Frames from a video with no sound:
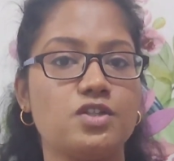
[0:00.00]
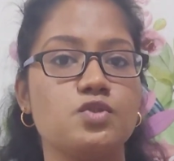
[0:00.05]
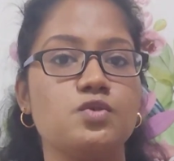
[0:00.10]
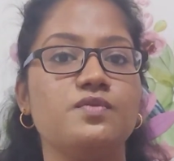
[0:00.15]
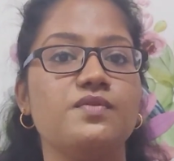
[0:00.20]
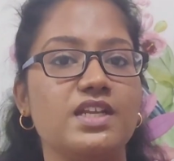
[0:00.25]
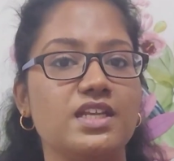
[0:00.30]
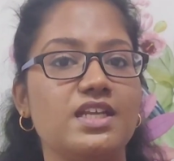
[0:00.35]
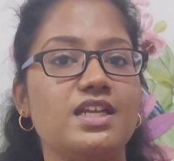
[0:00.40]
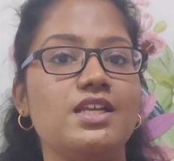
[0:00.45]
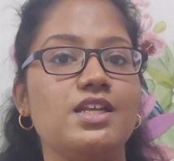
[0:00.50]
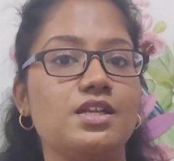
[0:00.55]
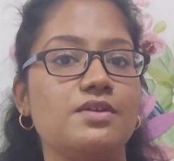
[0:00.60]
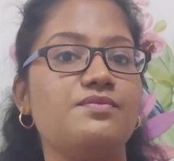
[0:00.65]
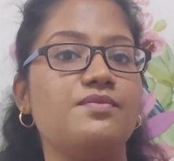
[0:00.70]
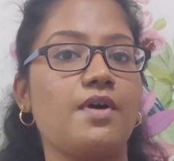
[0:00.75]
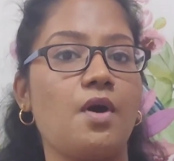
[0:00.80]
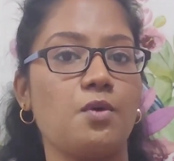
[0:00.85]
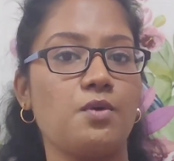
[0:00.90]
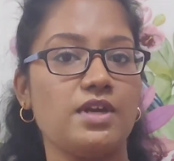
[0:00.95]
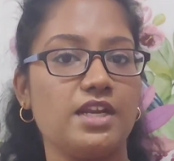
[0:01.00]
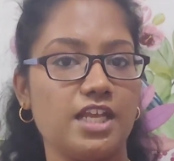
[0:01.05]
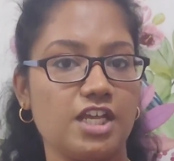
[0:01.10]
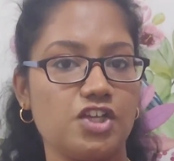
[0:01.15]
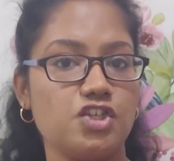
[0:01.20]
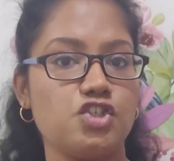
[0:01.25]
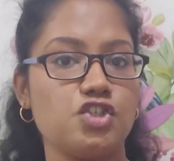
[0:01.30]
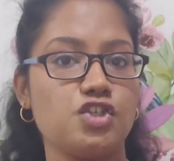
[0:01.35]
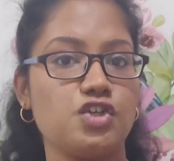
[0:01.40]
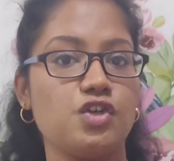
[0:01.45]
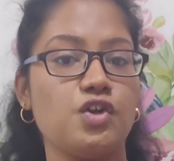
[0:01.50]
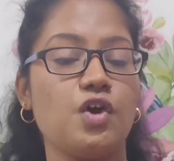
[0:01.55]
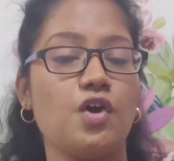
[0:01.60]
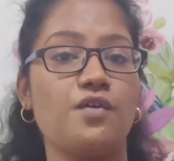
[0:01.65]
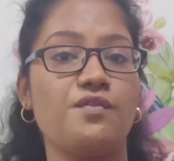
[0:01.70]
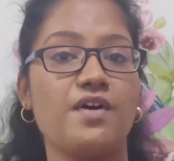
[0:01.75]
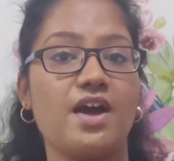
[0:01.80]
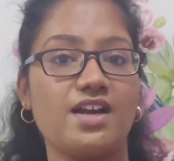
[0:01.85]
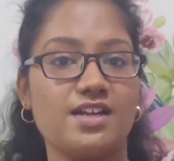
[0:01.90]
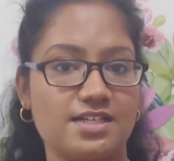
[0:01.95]
So we need a foundation
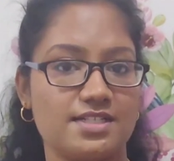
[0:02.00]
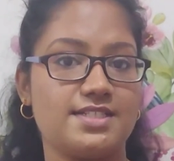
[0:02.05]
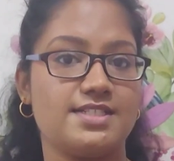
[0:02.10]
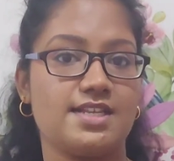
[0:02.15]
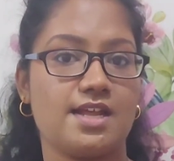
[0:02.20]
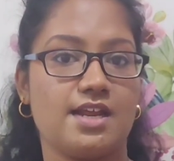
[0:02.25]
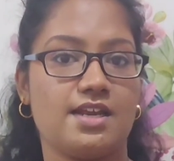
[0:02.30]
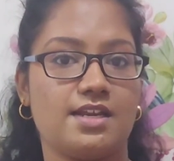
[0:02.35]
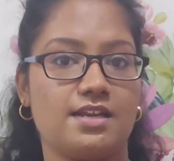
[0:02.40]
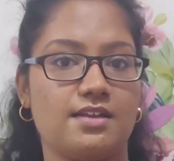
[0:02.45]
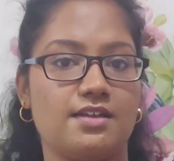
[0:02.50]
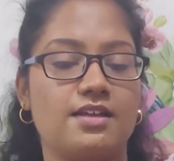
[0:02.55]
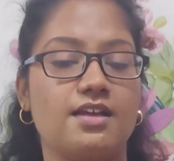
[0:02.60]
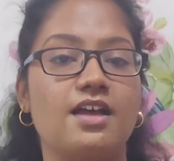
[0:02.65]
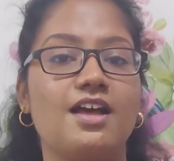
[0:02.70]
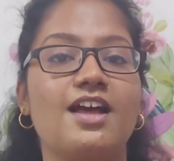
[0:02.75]
of understanding.